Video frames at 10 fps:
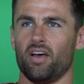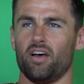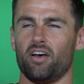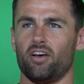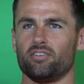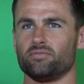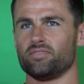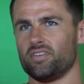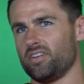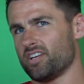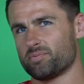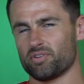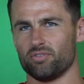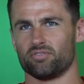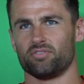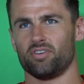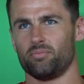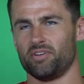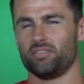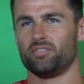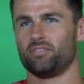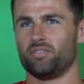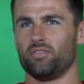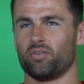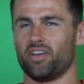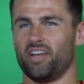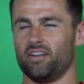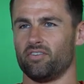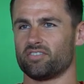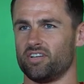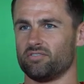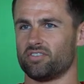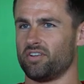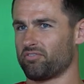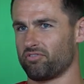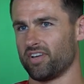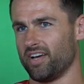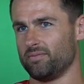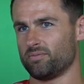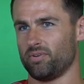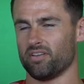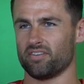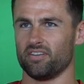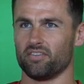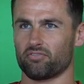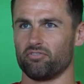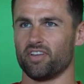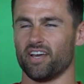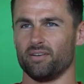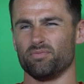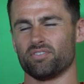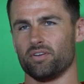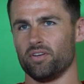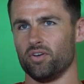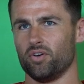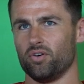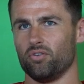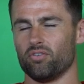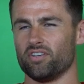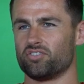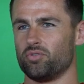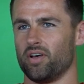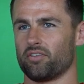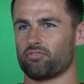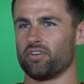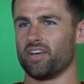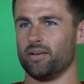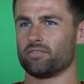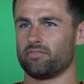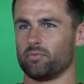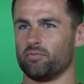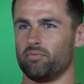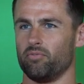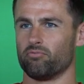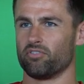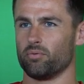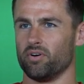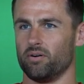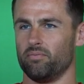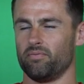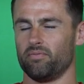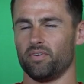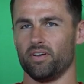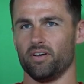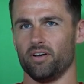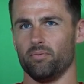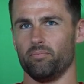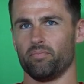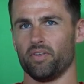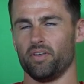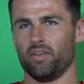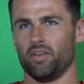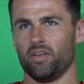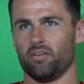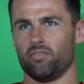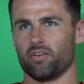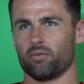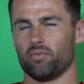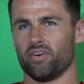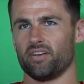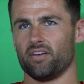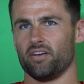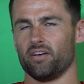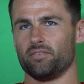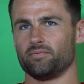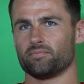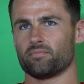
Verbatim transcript: Uh, yeah, it's been good. I mean, not getting ahead of ourselves. It's only three games, but I think in the three games, or at least two out of three games, I think we performed really well. Um, I think we've had uh,